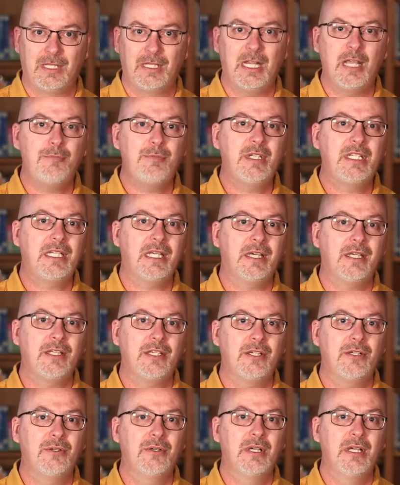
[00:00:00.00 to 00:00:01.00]
Let me tell
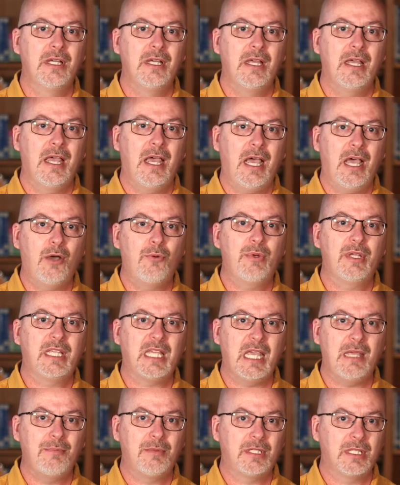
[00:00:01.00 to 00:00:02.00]
you how we
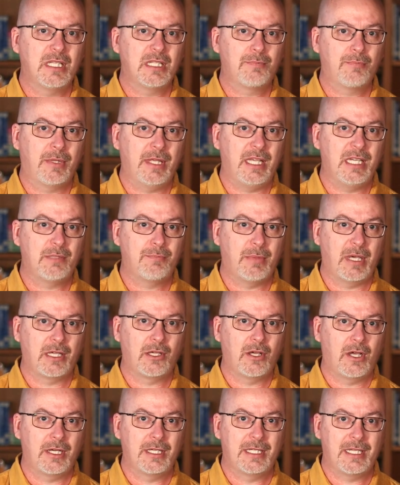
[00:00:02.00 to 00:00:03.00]
came to this place by
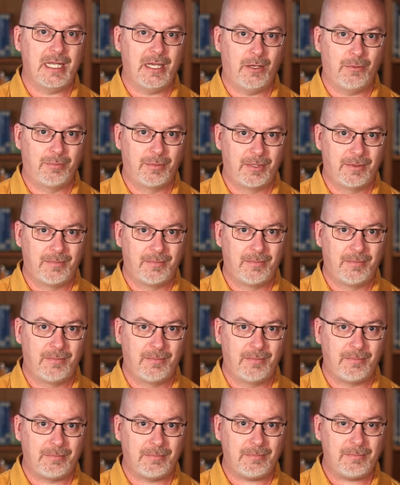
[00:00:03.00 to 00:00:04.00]
God's help.
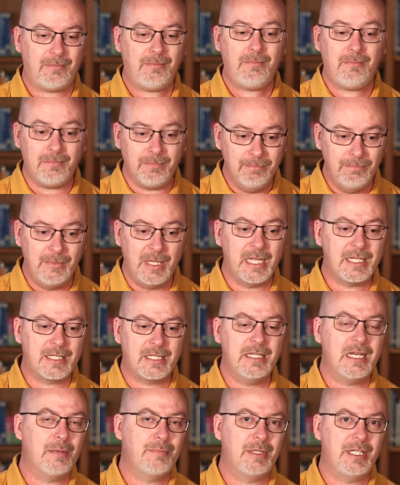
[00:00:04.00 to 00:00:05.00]

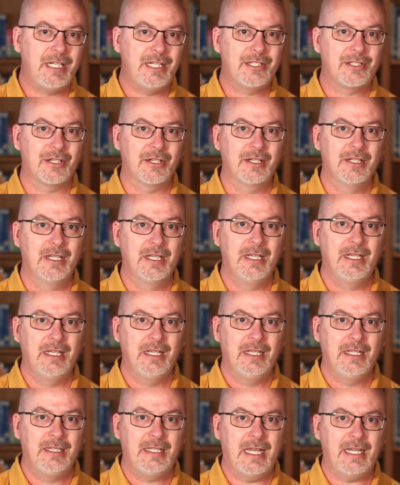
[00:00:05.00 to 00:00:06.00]
That's an Ebenezer.
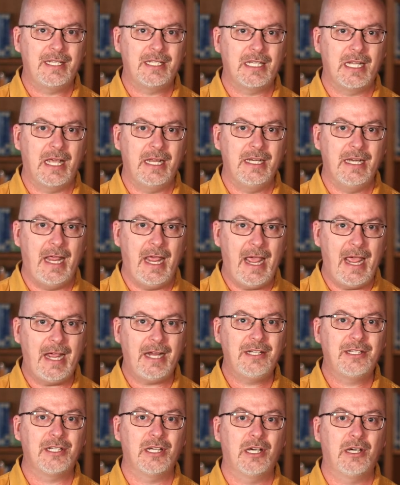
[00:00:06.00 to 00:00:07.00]
That's an
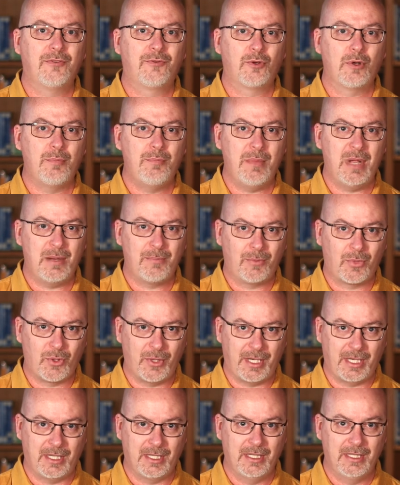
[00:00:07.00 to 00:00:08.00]
act of
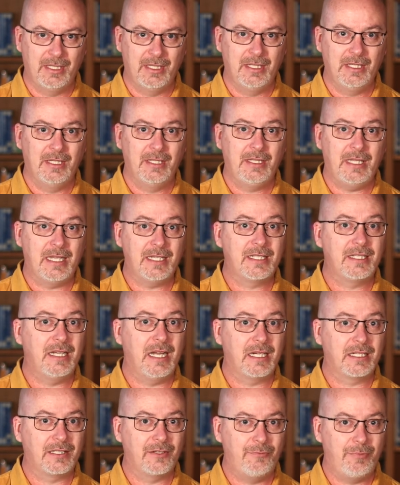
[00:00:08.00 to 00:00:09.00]
remembering. That's an
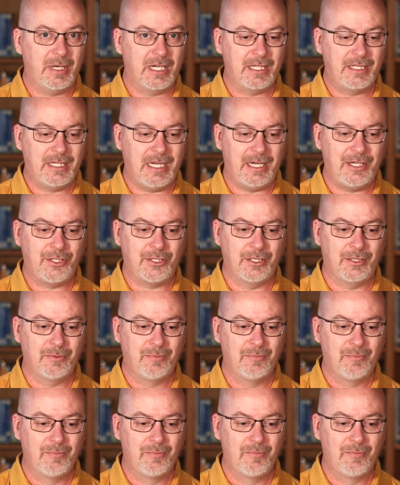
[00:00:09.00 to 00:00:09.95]
act of meditation.